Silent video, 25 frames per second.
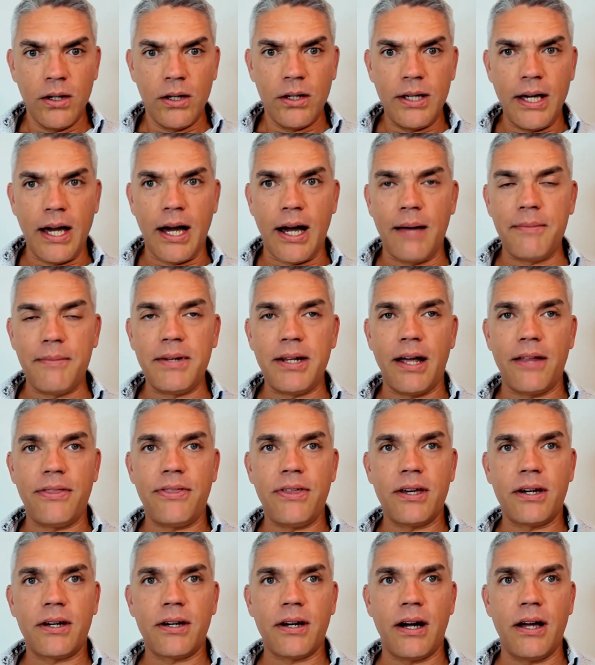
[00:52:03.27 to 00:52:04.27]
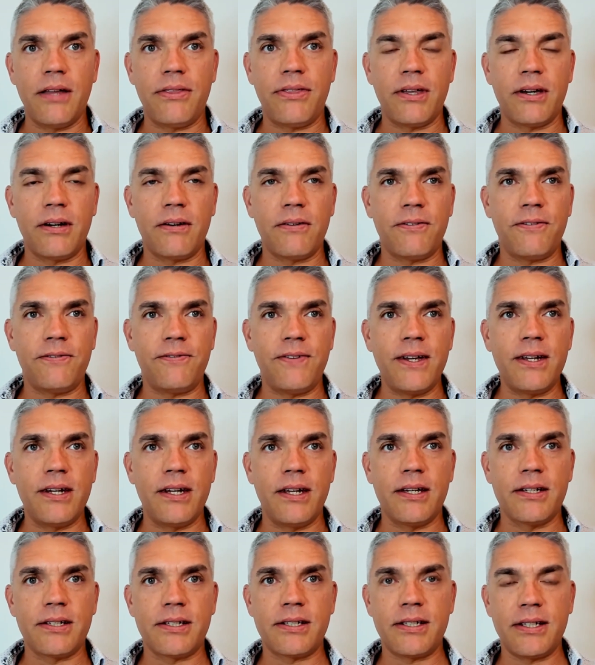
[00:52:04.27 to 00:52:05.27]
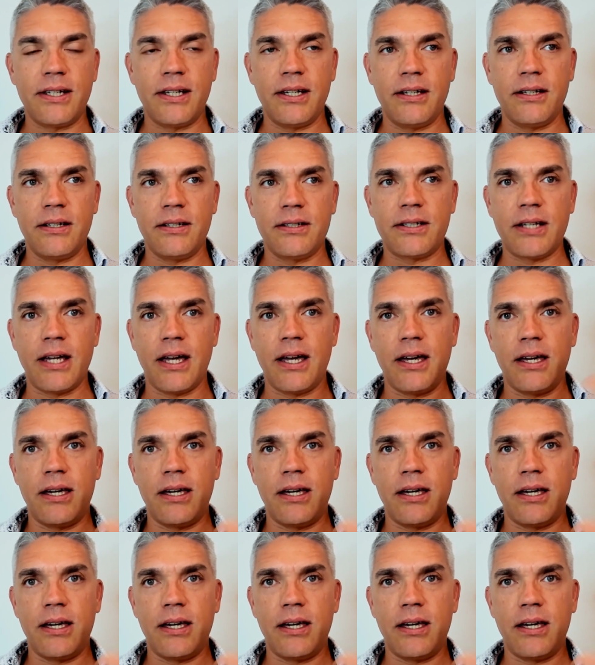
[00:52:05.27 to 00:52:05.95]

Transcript: Yeah, I mean, I think fitness is